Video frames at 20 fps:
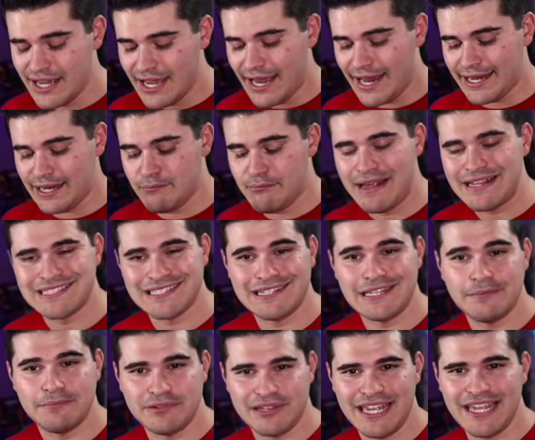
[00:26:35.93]
I can
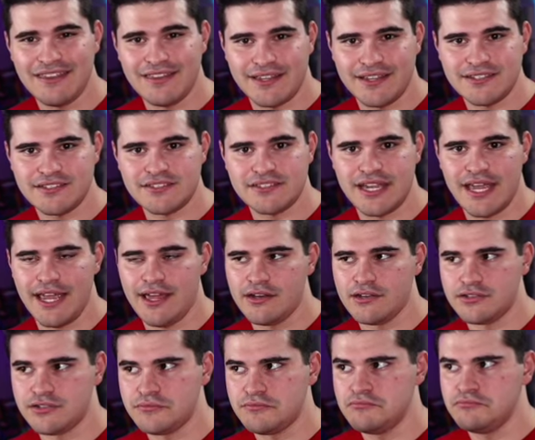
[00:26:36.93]
basically play this
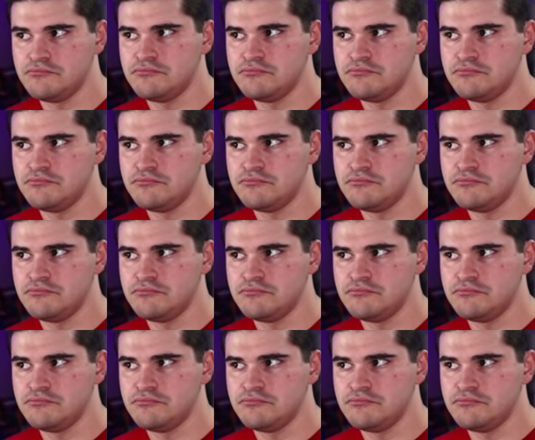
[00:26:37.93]
and